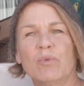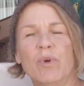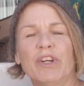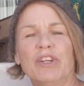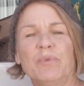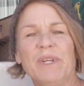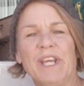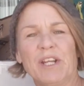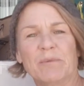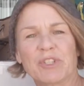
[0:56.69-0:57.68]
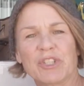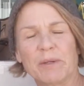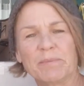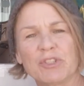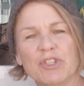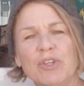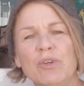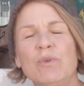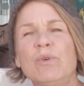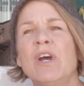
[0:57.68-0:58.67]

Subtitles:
Where did we get them shipped to?